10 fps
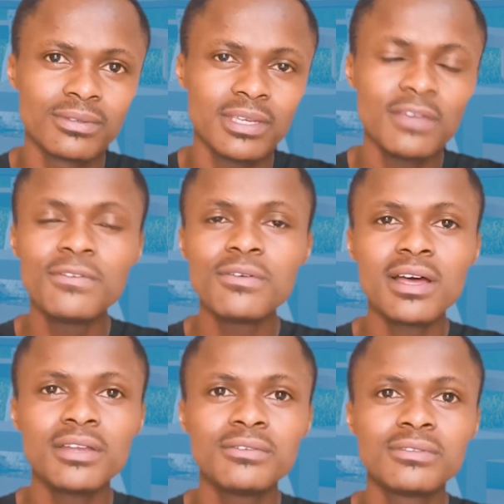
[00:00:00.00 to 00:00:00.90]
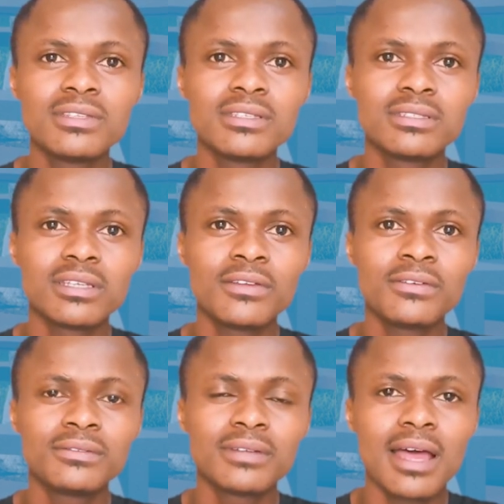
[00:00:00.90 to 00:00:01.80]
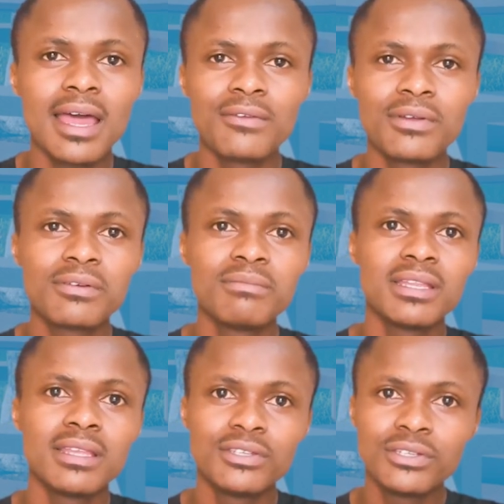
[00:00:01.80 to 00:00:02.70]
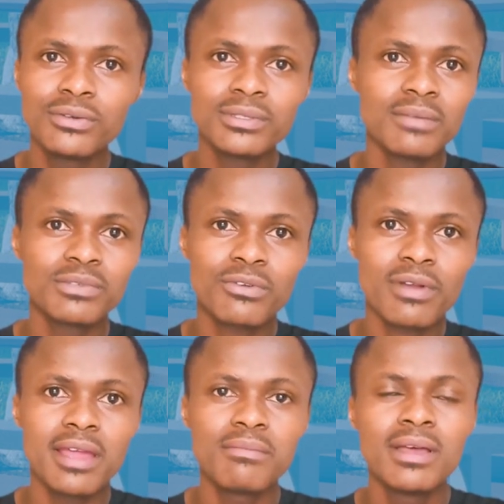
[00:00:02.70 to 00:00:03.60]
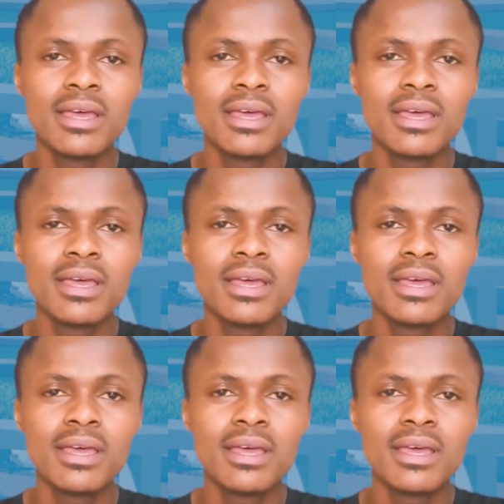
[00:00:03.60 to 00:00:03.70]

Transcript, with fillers: If you are new to this channel, I recommend that you subscribe